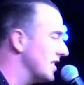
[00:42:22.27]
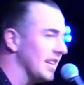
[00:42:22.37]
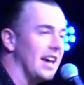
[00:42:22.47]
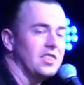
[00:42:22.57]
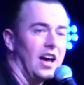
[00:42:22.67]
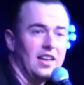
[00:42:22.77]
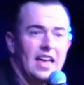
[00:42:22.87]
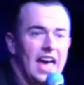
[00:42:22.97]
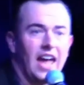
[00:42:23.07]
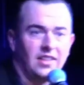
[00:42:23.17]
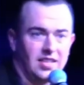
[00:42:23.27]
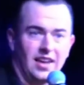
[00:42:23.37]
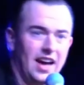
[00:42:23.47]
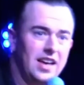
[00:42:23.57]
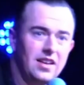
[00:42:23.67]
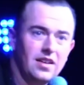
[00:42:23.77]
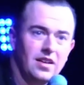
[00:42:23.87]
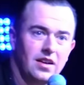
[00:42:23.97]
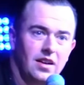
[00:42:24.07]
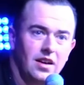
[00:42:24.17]
thought, hey, tonight,
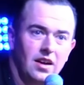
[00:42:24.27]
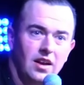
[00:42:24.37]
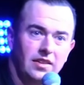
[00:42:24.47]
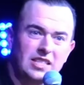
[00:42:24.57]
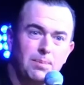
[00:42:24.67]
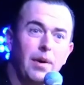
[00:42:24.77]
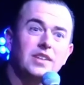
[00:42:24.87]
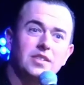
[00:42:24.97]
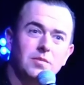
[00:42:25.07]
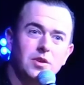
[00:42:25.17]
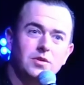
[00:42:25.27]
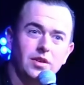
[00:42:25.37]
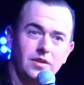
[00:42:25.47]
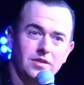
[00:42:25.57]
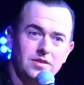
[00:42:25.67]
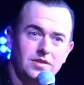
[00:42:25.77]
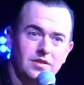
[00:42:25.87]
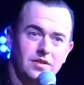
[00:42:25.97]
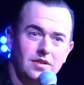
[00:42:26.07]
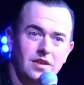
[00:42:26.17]
let's bust some U-turns.
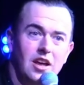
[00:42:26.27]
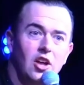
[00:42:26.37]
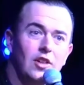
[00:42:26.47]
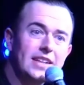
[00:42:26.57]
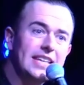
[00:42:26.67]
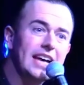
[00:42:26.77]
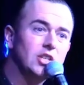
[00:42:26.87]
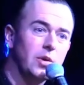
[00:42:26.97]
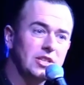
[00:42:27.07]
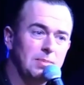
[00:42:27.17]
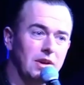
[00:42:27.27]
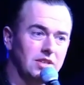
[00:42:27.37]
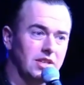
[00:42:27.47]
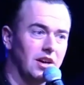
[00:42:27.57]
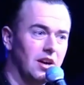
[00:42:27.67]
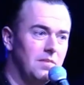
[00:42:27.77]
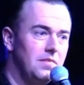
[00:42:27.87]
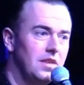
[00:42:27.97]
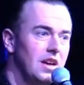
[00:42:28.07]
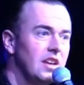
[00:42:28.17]
Let's ask Holy Spirit to come
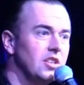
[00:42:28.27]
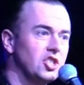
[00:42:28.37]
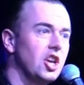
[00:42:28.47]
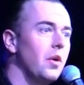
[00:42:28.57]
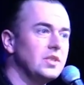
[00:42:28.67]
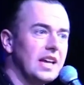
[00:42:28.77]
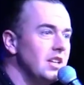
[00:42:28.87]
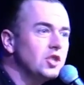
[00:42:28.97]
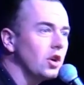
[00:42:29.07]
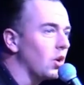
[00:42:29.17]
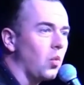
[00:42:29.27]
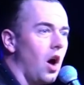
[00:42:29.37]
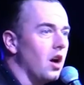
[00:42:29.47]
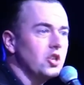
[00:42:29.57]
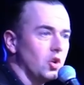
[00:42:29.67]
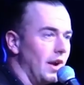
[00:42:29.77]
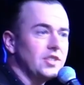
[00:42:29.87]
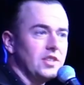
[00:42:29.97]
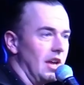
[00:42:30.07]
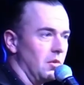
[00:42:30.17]
to show us any sort of wrong direction
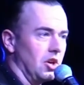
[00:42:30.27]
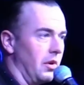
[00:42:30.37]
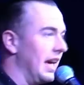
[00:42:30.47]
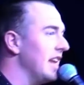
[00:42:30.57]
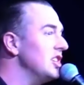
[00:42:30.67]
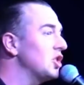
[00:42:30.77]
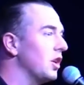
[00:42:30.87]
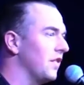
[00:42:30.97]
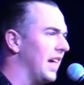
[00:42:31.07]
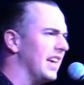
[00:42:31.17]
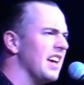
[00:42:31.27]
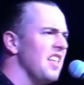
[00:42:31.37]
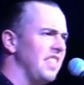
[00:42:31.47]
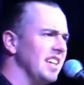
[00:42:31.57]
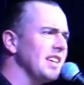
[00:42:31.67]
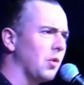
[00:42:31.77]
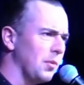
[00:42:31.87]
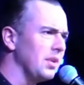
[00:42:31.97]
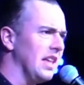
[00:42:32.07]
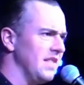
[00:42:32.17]
that we're going, any sort of like things that we're
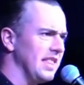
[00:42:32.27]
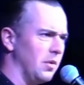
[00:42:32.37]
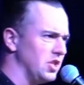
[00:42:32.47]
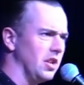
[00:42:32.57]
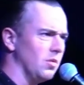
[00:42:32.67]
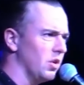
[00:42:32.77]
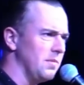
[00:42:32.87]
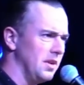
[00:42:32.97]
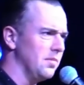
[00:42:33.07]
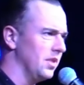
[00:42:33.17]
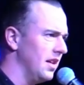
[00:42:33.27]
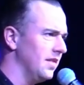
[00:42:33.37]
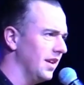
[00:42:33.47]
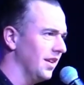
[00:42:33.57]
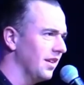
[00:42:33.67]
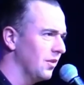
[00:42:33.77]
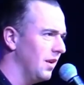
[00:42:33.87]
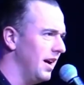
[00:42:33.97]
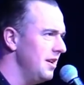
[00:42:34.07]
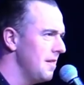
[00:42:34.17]
believing that we shouldn't really be believing,
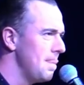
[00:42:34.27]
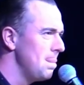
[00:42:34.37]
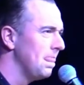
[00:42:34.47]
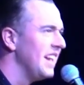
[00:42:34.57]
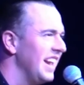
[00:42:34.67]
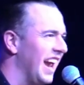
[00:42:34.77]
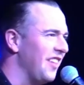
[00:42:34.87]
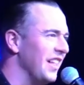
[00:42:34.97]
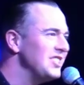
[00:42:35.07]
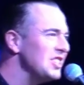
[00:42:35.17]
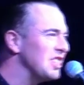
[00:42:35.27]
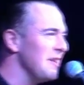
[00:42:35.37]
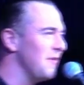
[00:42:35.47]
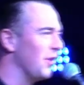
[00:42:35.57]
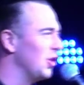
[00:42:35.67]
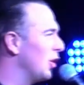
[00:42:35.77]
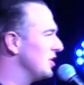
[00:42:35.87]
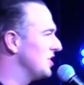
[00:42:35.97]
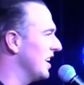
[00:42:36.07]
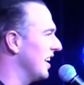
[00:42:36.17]
right? And let's just come before the Lord just
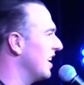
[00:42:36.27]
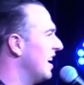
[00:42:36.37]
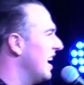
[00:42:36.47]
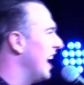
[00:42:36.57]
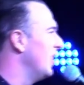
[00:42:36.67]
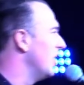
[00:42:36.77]
saying like, hey, listen,